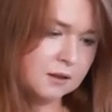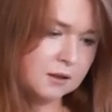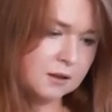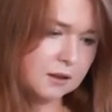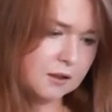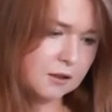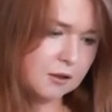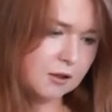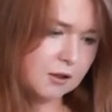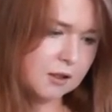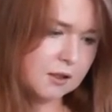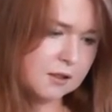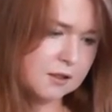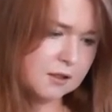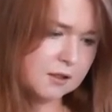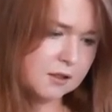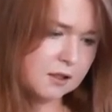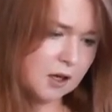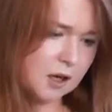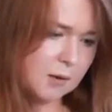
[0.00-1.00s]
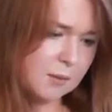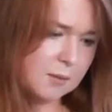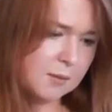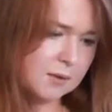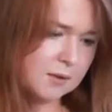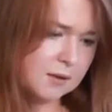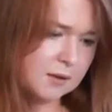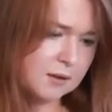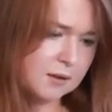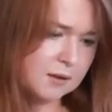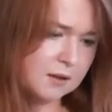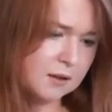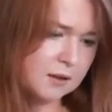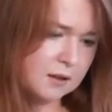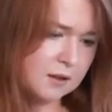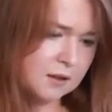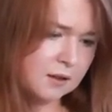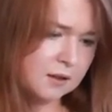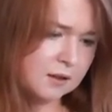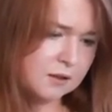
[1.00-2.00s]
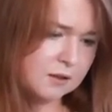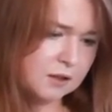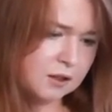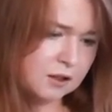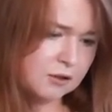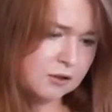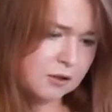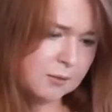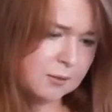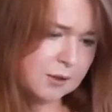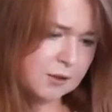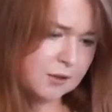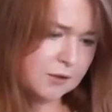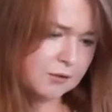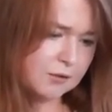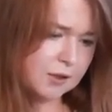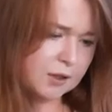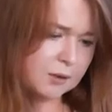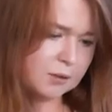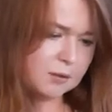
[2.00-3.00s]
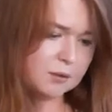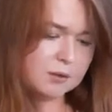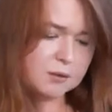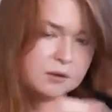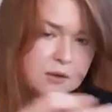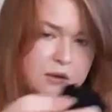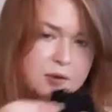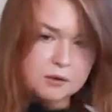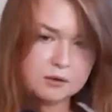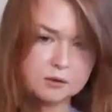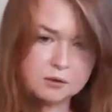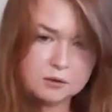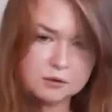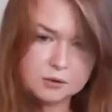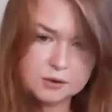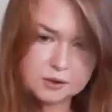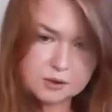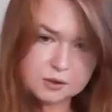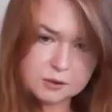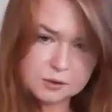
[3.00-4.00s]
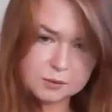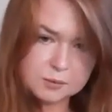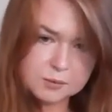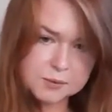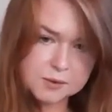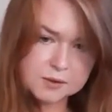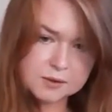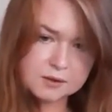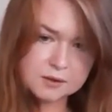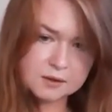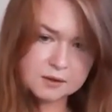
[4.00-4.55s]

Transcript: across the top, so you're trimming through all the loops.